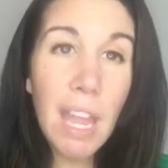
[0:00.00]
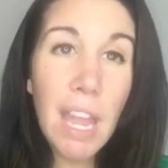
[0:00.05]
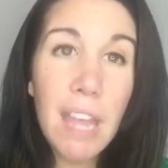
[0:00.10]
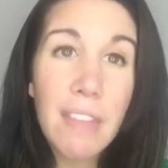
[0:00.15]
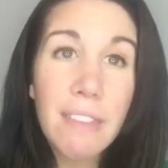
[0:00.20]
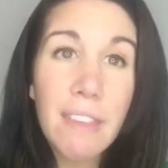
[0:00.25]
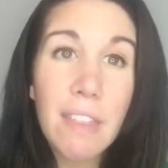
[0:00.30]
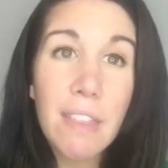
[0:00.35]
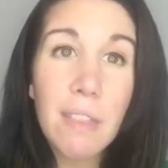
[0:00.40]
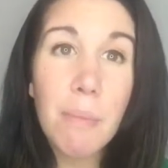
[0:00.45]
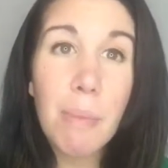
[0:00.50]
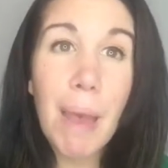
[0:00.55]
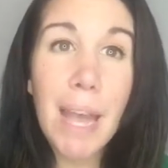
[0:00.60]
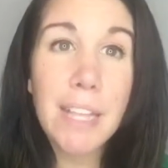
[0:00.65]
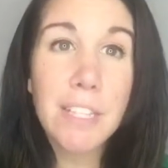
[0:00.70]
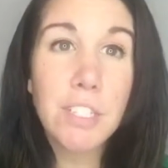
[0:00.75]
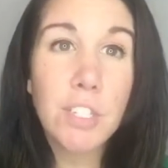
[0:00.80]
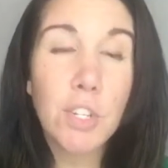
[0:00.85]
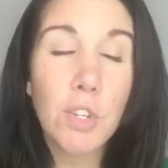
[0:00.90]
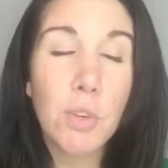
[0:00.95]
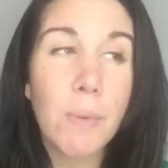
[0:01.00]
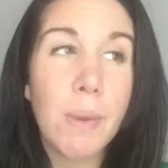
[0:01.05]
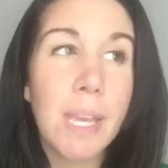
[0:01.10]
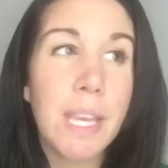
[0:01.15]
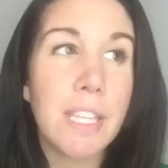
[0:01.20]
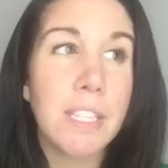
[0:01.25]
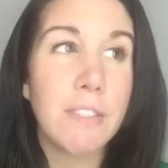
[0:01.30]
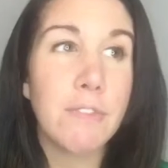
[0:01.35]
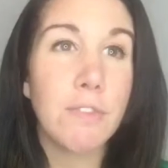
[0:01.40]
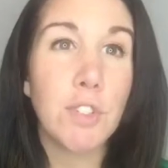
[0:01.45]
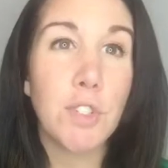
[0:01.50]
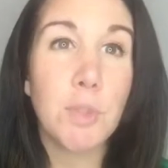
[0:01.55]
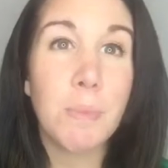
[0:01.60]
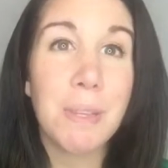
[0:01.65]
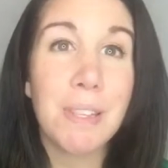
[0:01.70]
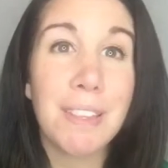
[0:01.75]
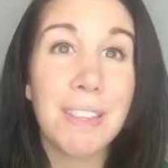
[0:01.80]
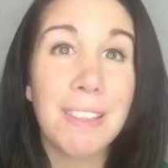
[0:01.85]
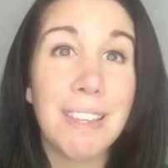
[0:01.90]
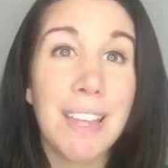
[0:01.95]
And then the past 2 weeks have just
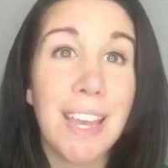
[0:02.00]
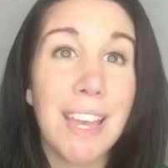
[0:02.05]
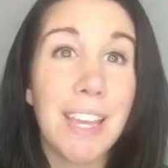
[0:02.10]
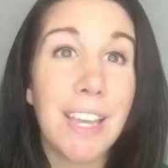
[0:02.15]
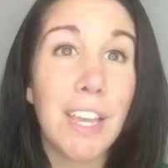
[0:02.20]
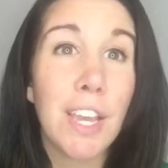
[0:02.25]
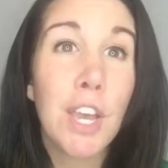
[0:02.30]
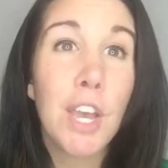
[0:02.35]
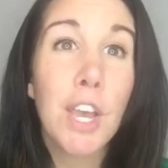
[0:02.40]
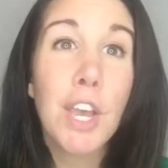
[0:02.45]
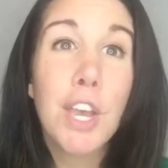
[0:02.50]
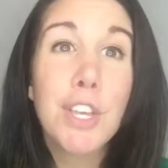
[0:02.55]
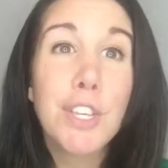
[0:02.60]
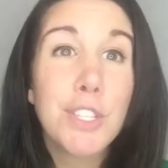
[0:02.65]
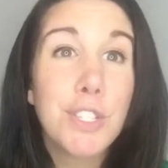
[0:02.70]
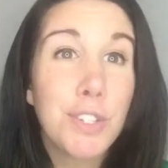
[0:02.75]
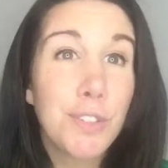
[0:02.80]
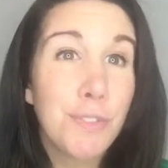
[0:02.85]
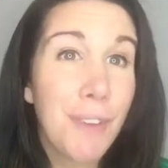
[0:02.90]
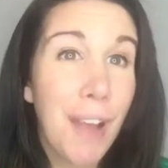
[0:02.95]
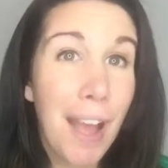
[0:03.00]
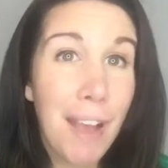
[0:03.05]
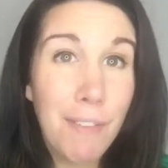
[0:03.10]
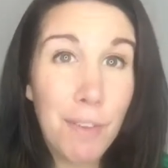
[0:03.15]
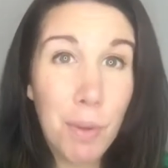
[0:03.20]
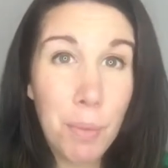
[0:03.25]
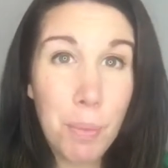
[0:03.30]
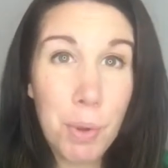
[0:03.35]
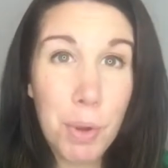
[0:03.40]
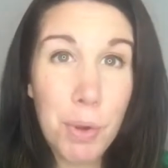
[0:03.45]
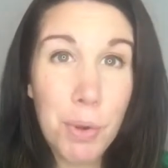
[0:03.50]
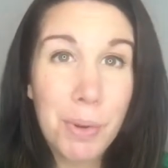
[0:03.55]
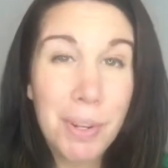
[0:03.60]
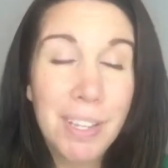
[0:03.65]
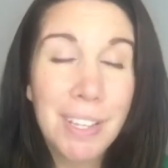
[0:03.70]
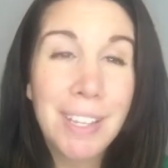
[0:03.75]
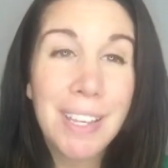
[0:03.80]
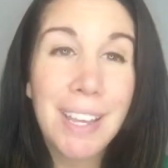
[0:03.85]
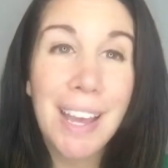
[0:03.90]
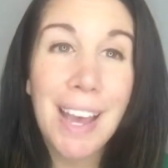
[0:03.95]
been like survival mode
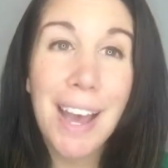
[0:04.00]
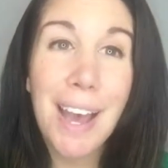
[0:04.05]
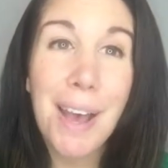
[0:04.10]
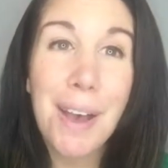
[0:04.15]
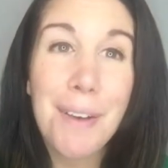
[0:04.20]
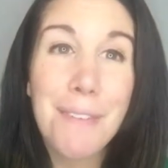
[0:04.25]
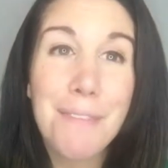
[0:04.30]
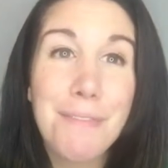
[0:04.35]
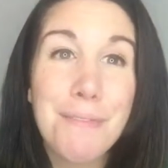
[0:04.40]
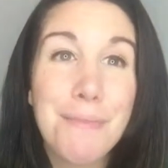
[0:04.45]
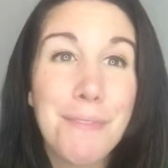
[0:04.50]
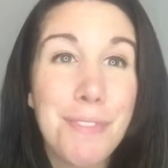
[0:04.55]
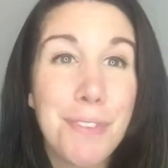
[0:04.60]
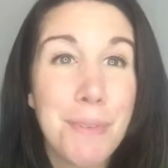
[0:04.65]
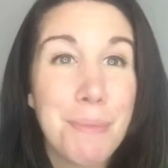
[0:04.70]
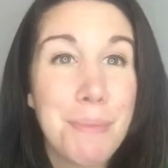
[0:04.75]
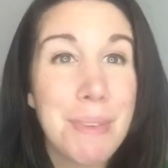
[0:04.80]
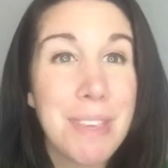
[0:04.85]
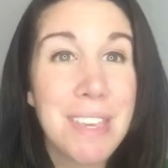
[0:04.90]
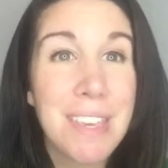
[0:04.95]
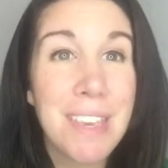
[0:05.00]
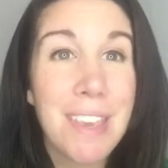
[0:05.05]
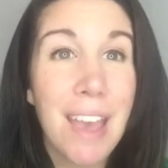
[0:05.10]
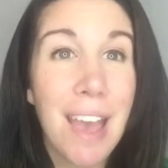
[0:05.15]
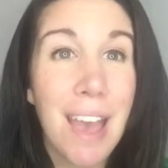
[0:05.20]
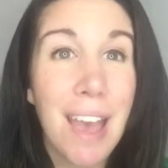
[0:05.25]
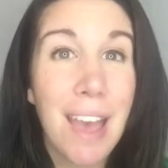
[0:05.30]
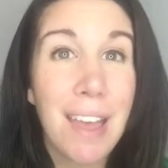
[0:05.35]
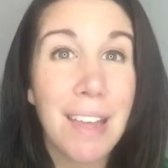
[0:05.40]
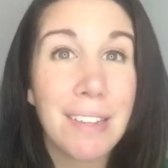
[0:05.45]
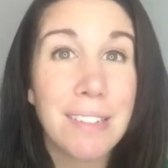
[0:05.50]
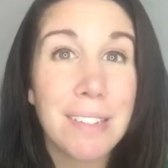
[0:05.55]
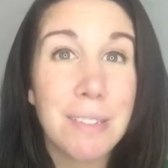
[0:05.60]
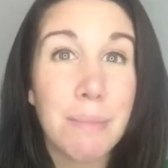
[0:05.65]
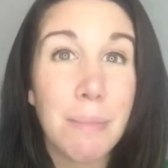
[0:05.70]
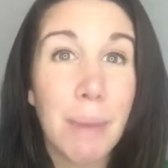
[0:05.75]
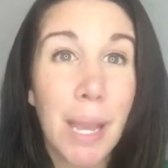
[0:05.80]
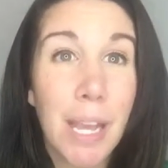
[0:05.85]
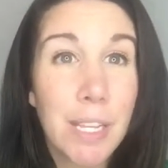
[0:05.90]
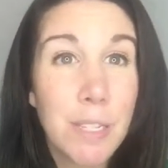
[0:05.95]
for me and
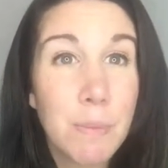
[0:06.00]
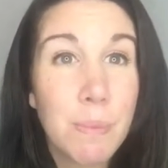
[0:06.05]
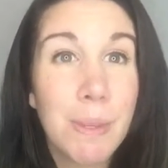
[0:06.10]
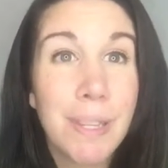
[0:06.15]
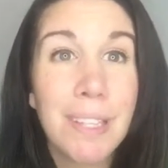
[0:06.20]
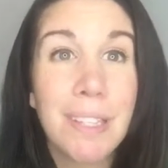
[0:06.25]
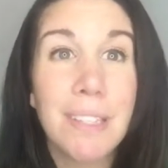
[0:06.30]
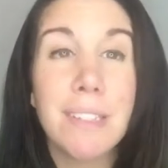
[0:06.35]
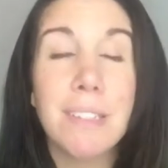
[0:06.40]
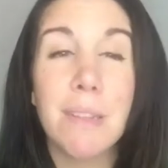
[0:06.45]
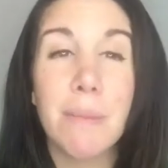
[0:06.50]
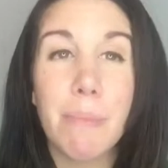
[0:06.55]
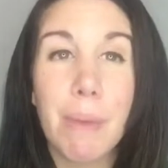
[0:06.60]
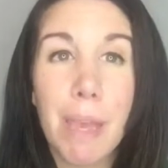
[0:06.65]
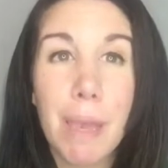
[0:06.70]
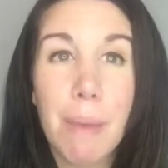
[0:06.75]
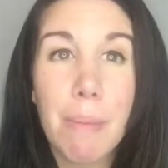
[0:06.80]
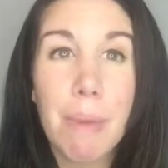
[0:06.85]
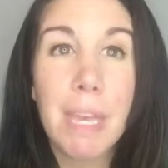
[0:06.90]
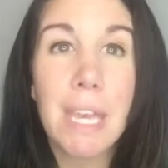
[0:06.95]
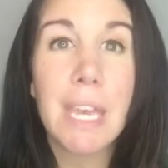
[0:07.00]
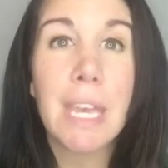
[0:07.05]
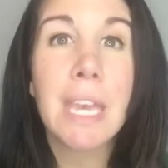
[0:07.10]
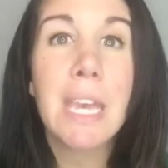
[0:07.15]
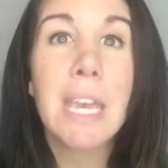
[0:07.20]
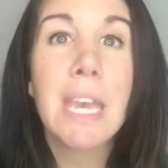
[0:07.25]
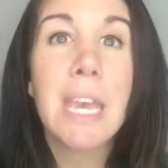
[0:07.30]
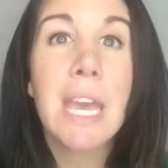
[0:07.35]
my husband and the baby.